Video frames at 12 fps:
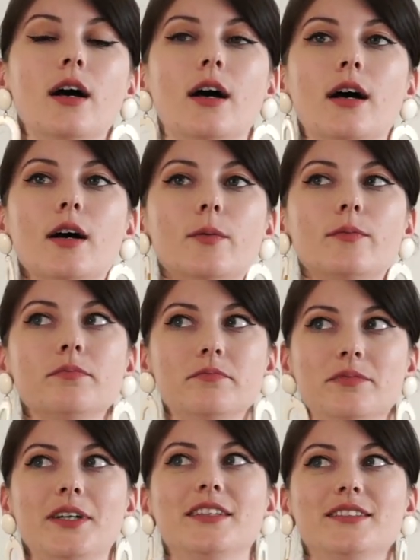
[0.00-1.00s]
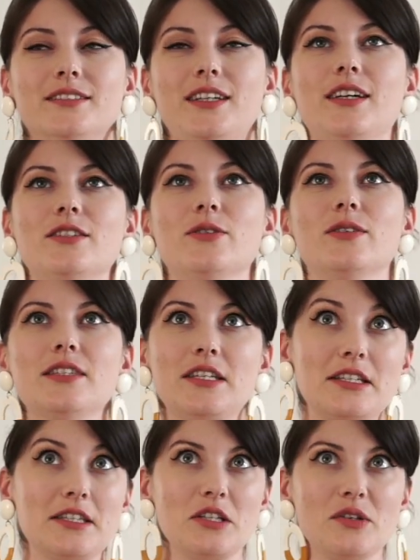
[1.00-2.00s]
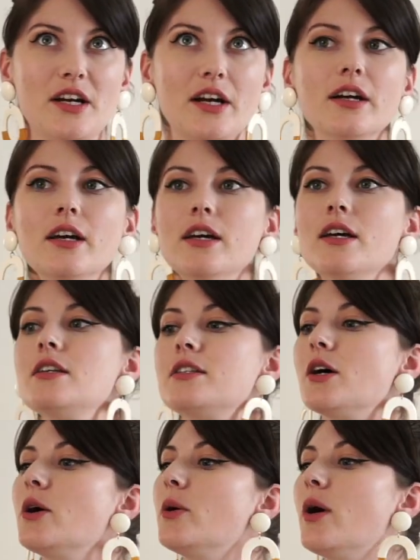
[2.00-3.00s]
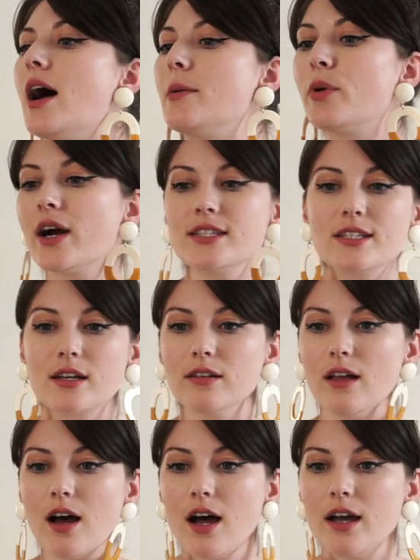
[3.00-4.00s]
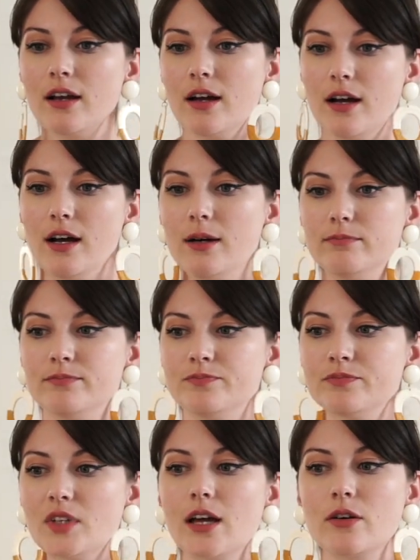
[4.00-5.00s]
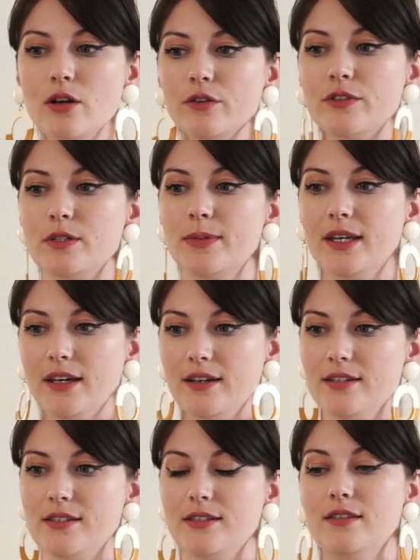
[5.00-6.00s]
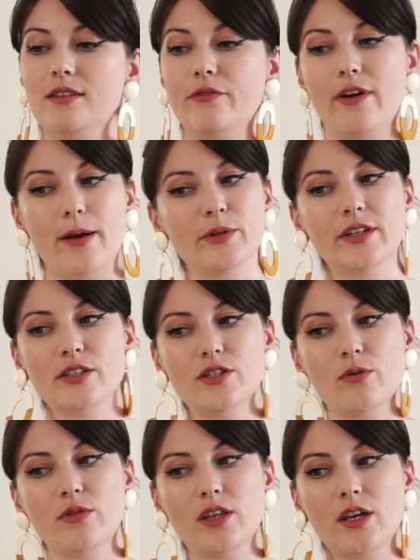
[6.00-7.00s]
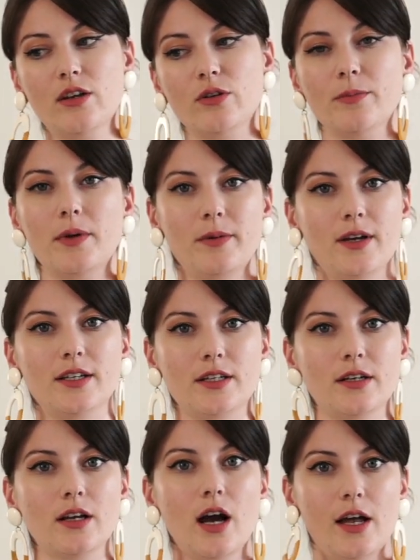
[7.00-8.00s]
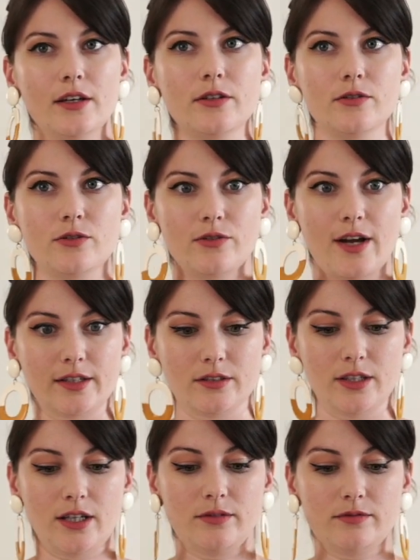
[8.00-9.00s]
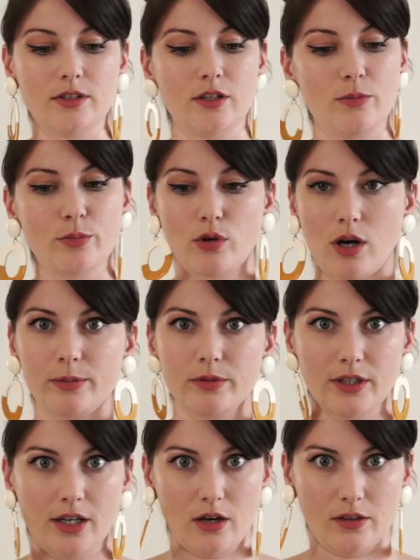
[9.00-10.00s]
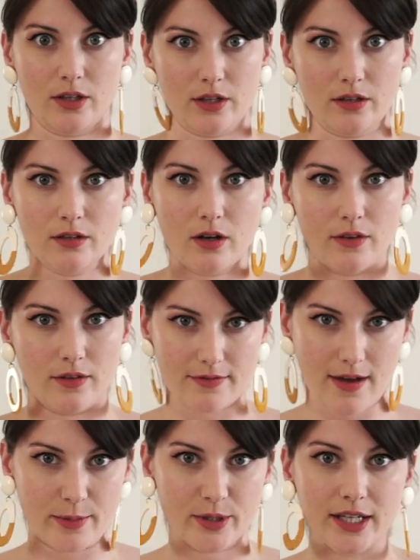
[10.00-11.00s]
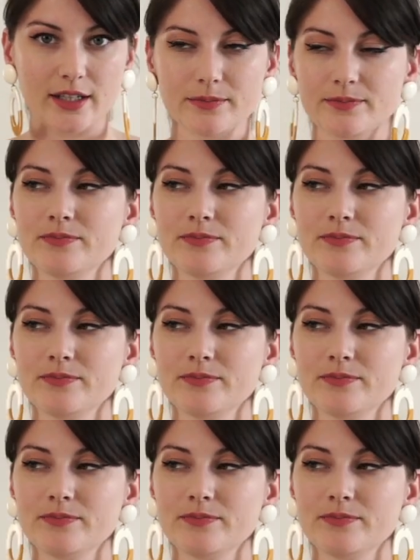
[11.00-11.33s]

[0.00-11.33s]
um, but as you can see, it's still there. So I pressed it a lot. Um, I don't know if it's because the fabric is so thin, or maybe I didn't cut it directly, you know, properly on the on the fabric.